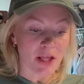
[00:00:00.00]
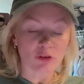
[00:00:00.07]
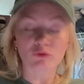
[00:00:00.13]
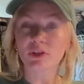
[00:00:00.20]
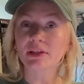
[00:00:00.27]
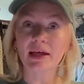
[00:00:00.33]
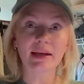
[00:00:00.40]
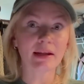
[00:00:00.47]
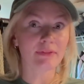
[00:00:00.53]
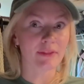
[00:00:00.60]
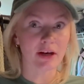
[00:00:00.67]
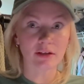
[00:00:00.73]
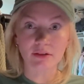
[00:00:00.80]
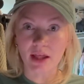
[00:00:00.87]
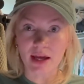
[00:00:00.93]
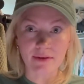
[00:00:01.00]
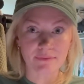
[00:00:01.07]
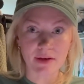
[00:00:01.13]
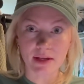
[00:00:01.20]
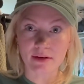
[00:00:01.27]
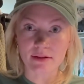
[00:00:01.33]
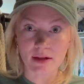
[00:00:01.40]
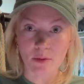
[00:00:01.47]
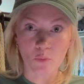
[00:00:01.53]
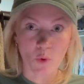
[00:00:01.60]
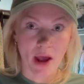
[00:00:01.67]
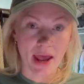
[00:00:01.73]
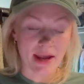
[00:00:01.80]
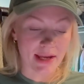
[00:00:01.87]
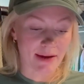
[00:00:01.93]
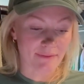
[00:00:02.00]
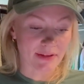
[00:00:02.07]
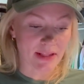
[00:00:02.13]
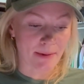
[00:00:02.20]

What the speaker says: relating their life in some way and giving